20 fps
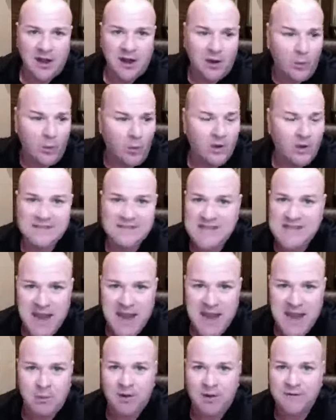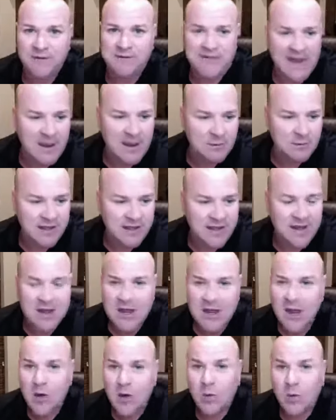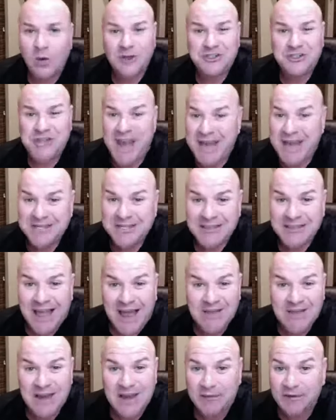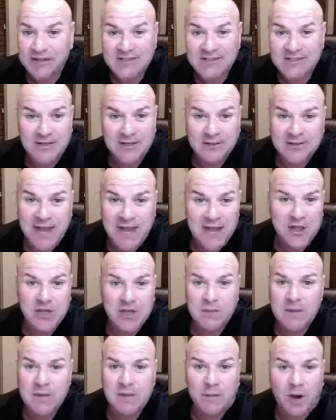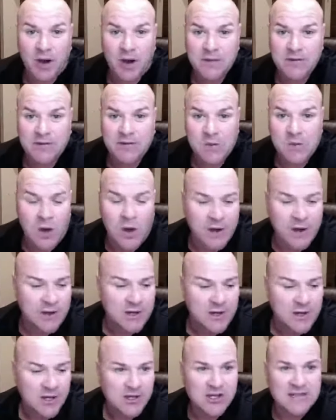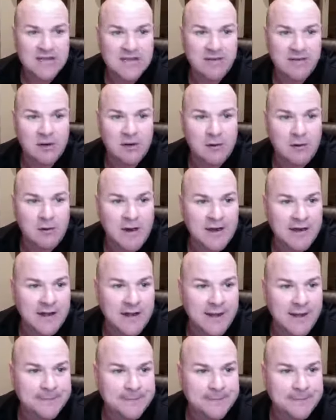We're a team. We're a family. We're changing lives every single day. You can be a part of it if you want. You guys have a great night.